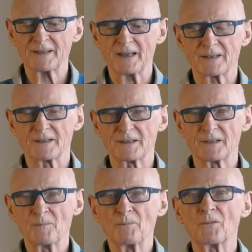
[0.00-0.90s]
this.
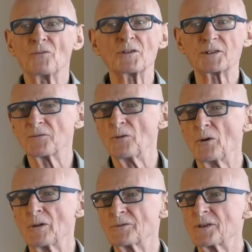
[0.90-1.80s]
First of
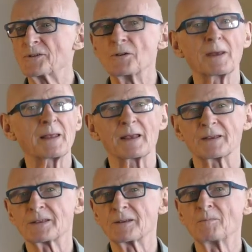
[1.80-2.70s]
all, just doing this.